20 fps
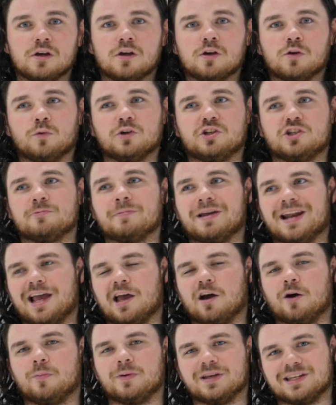which is meant to
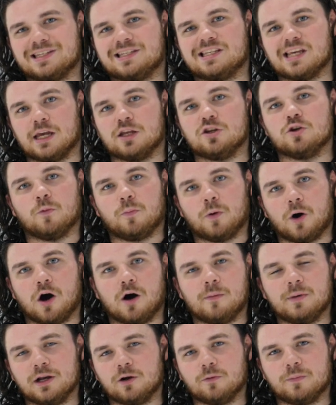help it sit in your
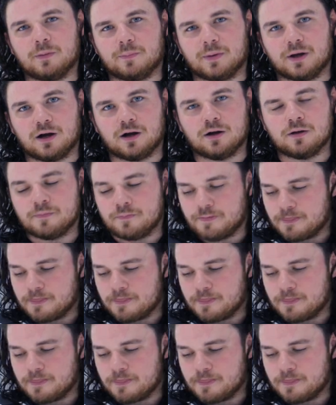palm a little bit better.